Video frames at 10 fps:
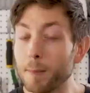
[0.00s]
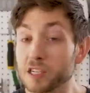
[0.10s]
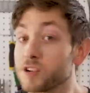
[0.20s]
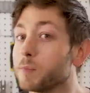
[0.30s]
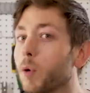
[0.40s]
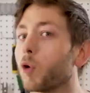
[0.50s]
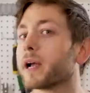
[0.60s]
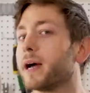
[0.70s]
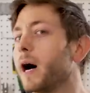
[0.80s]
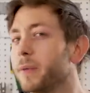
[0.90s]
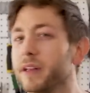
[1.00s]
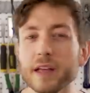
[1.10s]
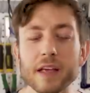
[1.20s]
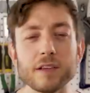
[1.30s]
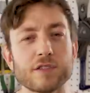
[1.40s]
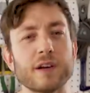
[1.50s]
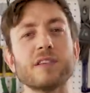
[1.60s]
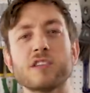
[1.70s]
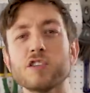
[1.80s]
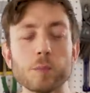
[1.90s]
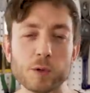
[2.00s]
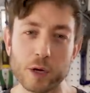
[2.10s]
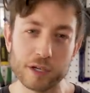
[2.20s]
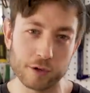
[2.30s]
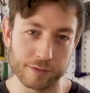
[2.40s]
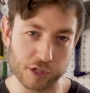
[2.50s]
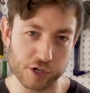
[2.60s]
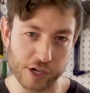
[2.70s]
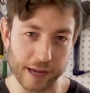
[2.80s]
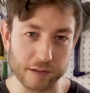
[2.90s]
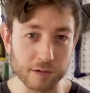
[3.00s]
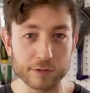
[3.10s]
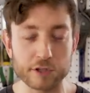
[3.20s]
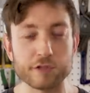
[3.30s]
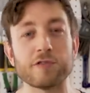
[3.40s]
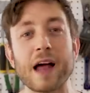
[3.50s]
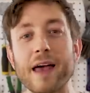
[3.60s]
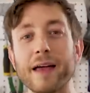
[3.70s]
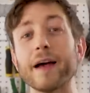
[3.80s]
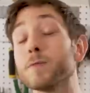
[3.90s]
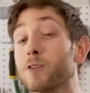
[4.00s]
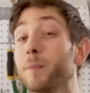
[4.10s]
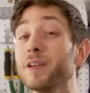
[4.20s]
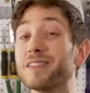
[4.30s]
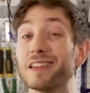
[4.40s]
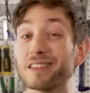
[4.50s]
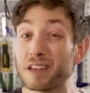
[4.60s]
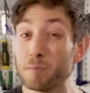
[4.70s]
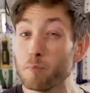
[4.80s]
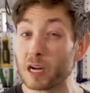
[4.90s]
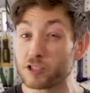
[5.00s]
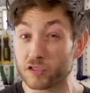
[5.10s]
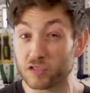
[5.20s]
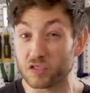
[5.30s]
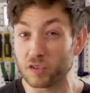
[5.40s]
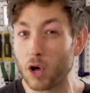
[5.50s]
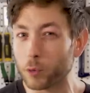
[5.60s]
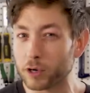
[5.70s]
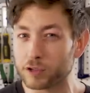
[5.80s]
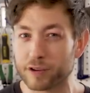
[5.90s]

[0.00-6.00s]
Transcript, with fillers: Much more common is transitions between two different shades of gray, and the problem is this is a much slower